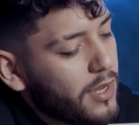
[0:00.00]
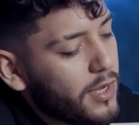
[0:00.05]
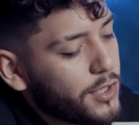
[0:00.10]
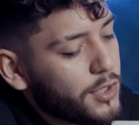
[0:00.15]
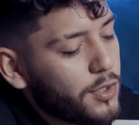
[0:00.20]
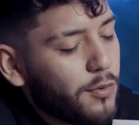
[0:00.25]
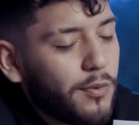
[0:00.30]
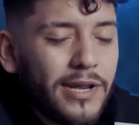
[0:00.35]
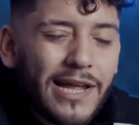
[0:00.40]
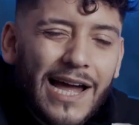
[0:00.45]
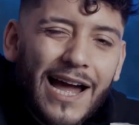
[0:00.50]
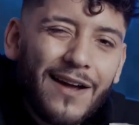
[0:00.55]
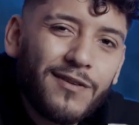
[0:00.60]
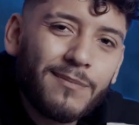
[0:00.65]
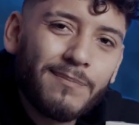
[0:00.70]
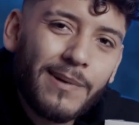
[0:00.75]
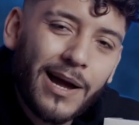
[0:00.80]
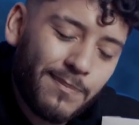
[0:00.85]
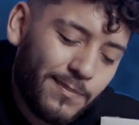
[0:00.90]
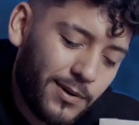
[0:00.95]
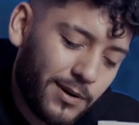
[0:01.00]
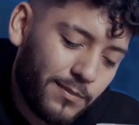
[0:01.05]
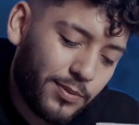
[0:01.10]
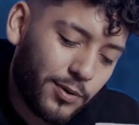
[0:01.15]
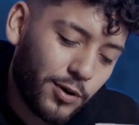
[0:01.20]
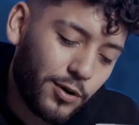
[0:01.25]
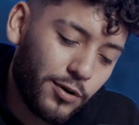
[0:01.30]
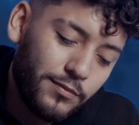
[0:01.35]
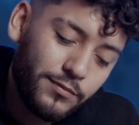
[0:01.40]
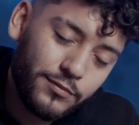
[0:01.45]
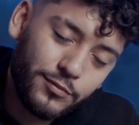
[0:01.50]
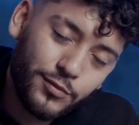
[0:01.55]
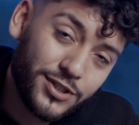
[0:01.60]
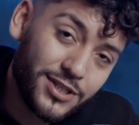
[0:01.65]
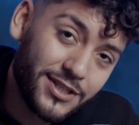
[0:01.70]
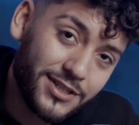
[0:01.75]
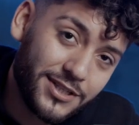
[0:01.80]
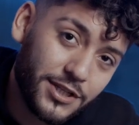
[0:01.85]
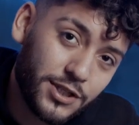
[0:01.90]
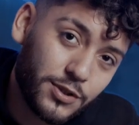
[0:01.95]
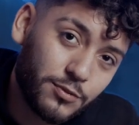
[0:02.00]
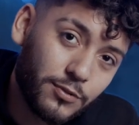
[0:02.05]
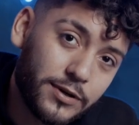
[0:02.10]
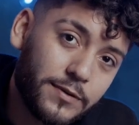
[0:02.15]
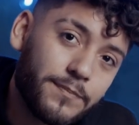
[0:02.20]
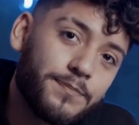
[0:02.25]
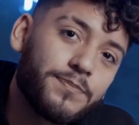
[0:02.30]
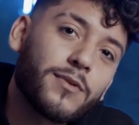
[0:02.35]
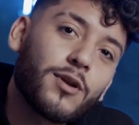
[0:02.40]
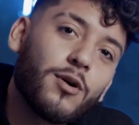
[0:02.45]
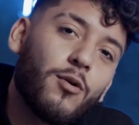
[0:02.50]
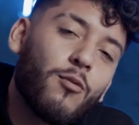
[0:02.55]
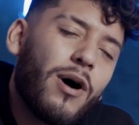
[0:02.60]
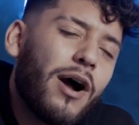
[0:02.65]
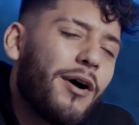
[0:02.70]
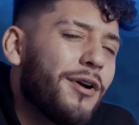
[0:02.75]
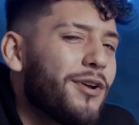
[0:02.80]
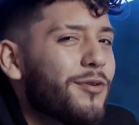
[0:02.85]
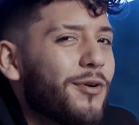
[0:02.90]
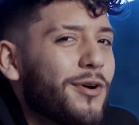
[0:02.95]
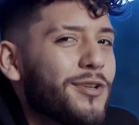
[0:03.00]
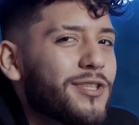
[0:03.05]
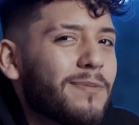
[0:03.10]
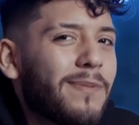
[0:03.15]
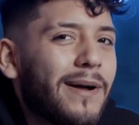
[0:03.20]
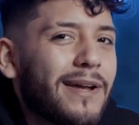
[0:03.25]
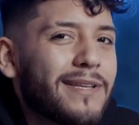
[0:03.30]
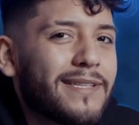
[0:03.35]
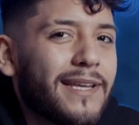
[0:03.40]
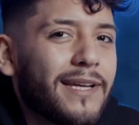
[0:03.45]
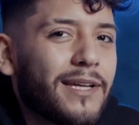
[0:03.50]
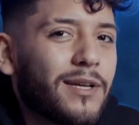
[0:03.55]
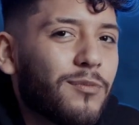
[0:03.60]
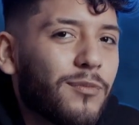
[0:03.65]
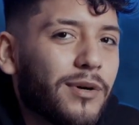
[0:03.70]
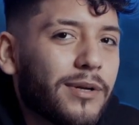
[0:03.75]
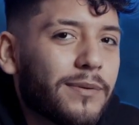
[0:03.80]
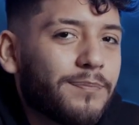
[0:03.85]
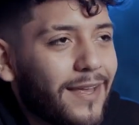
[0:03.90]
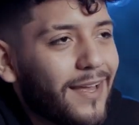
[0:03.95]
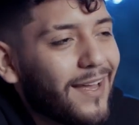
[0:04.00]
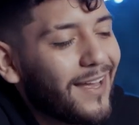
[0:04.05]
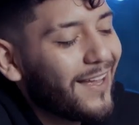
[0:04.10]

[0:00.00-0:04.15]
you already have a MacBook Pro, which is this one. Why are you going to buy a second one?